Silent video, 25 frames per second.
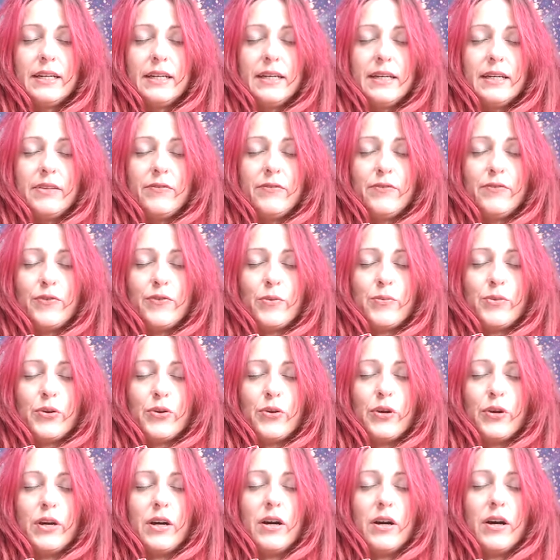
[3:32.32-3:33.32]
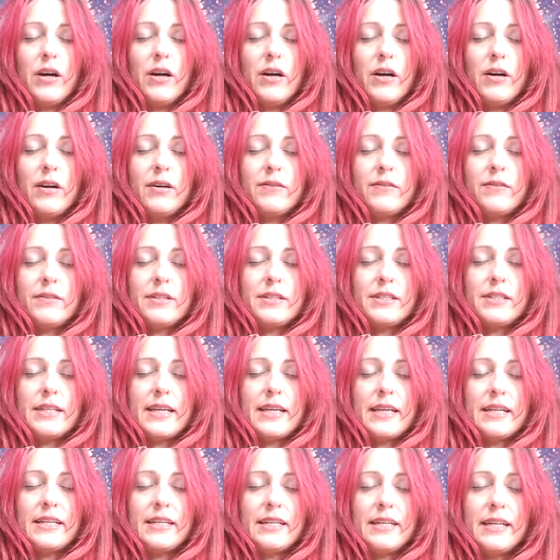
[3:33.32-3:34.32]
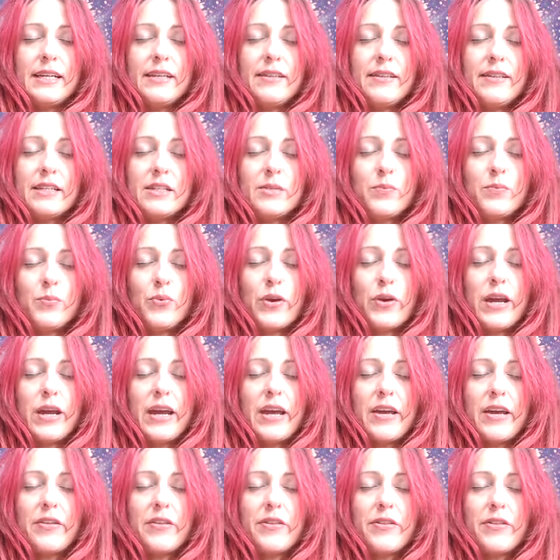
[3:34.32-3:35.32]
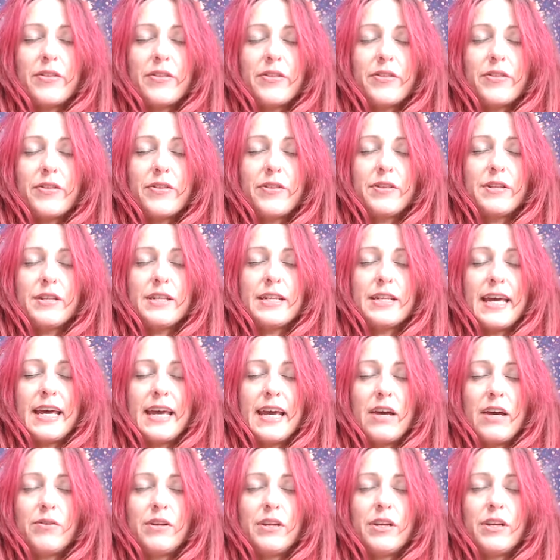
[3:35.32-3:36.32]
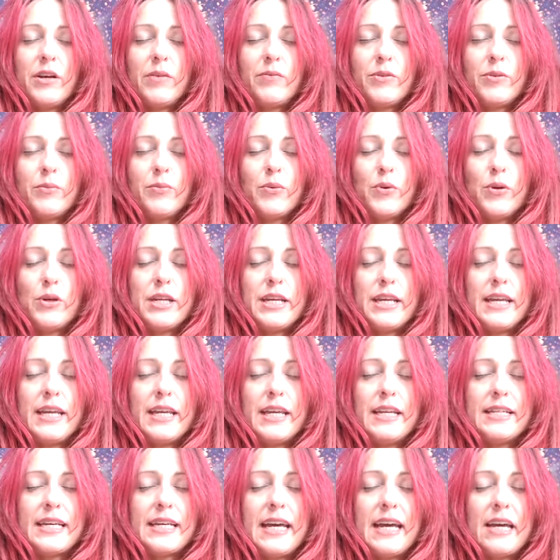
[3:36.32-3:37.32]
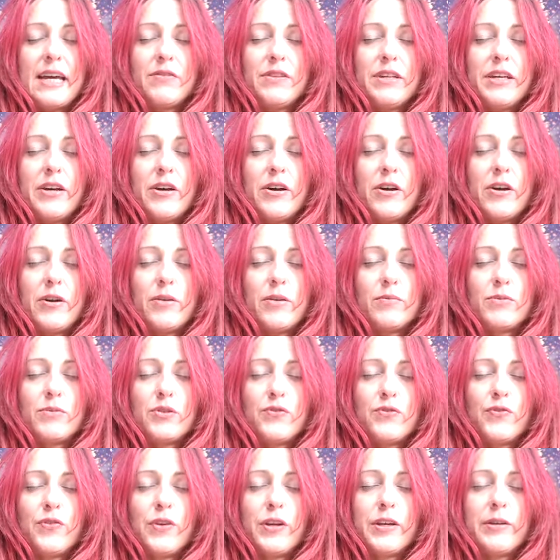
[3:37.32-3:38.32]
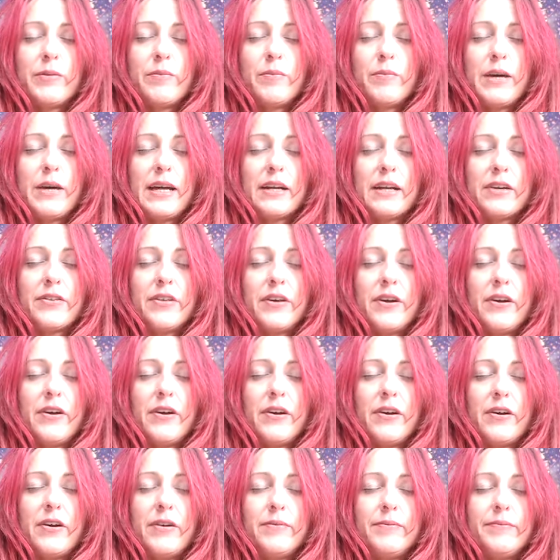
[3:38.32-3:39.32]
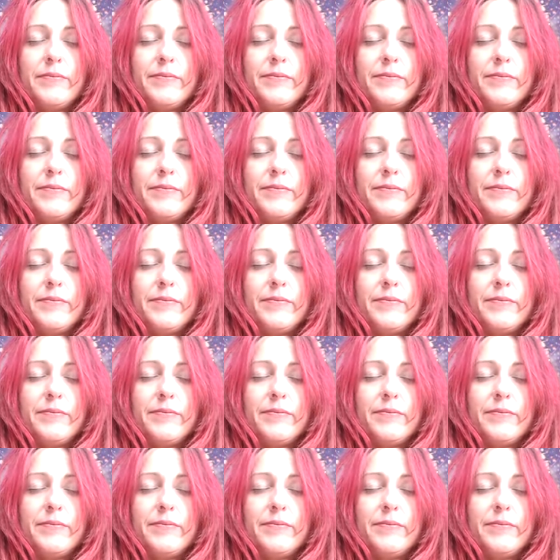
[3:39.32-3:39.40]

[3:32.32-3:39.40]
And from your heart, sending this breath down and up the body, down the arms, front and back of the heart.